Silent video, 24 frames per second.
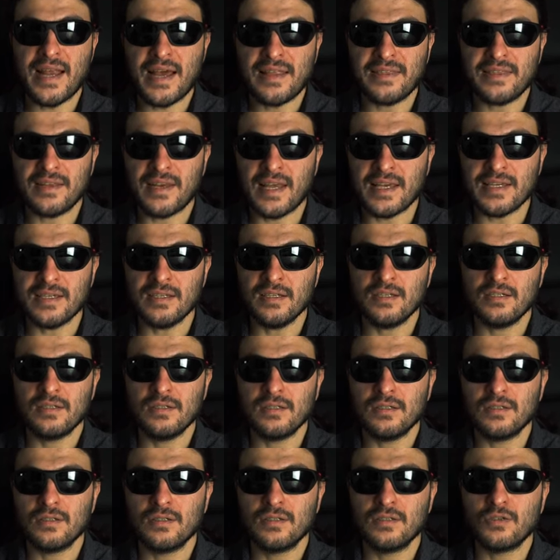naphthalate
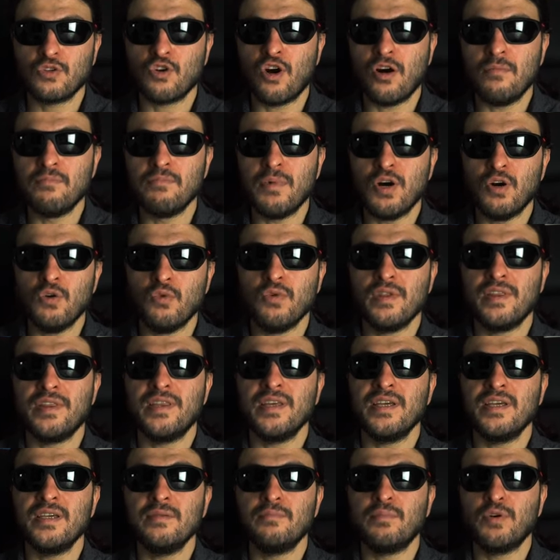combo with
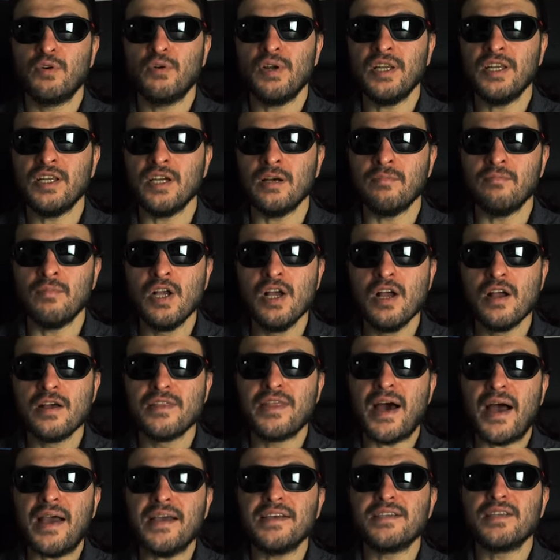the beryllium.
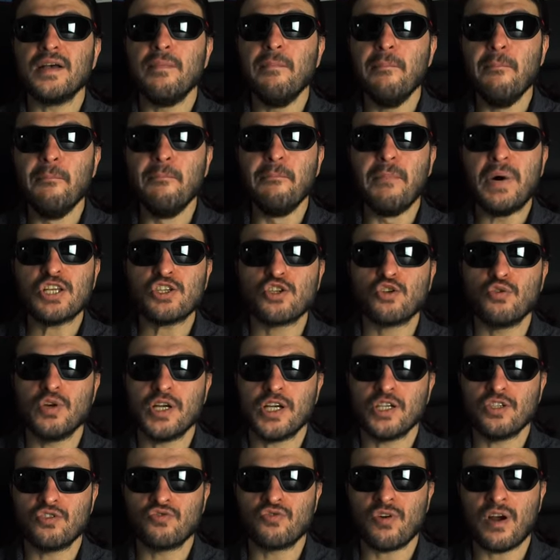That is a much
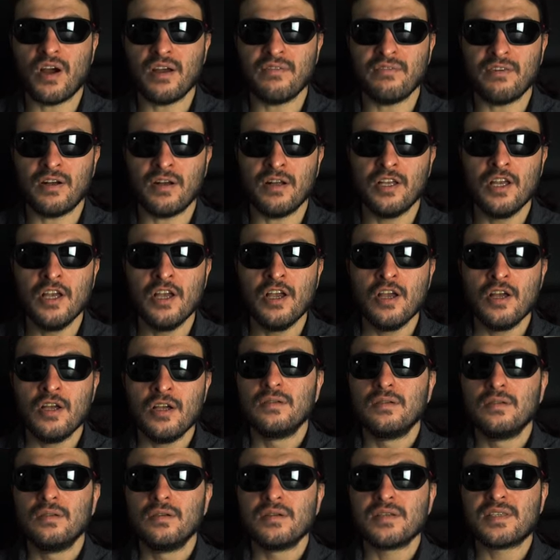quicker driver.
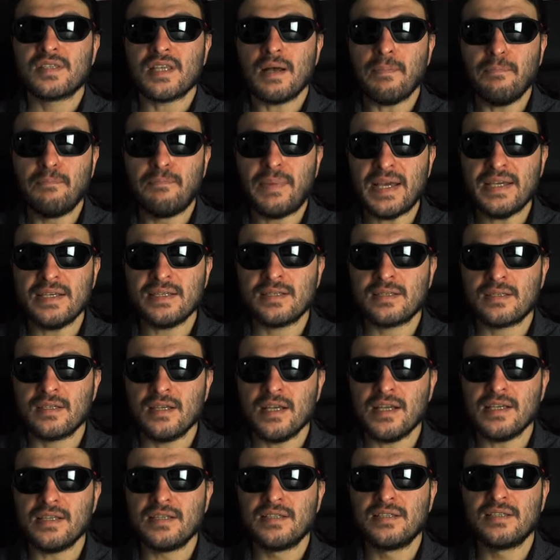Sub-bass
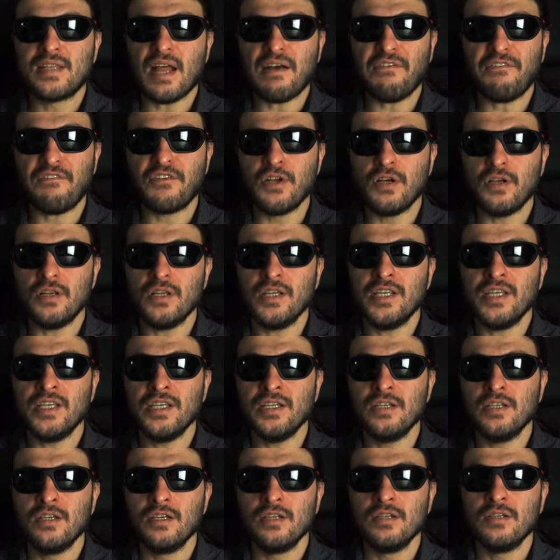is
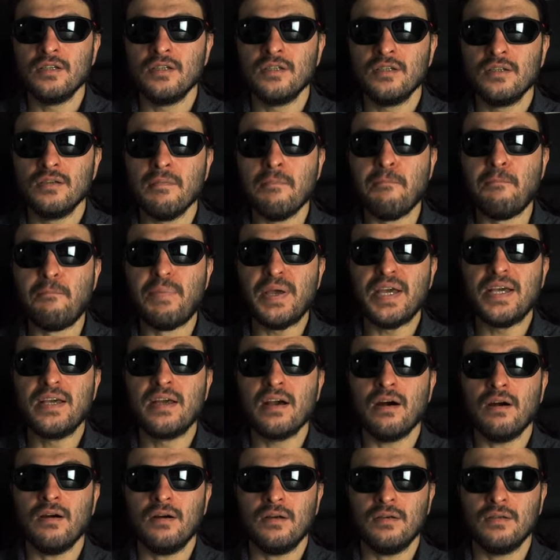definitely
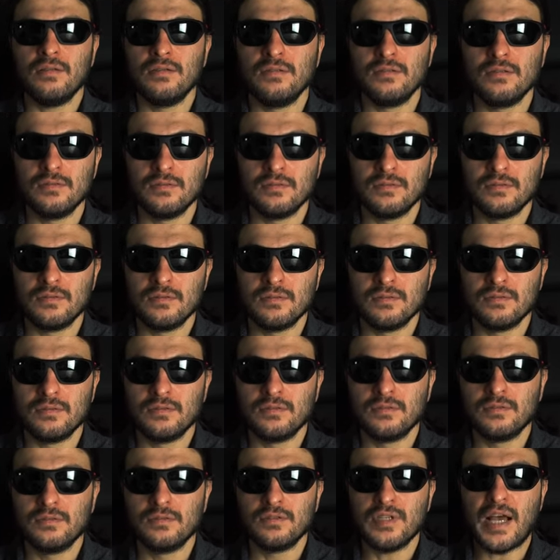bigger
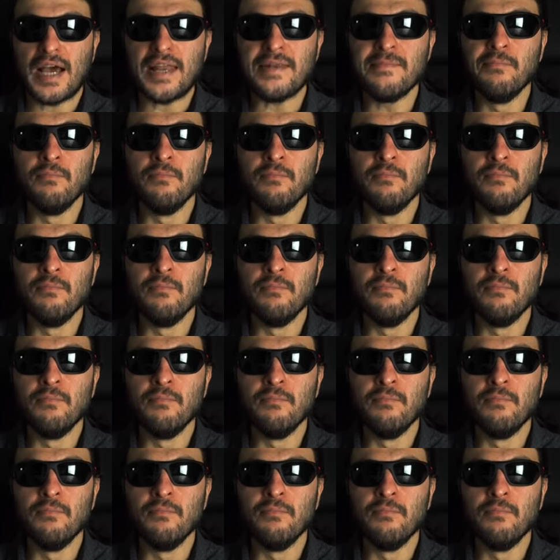and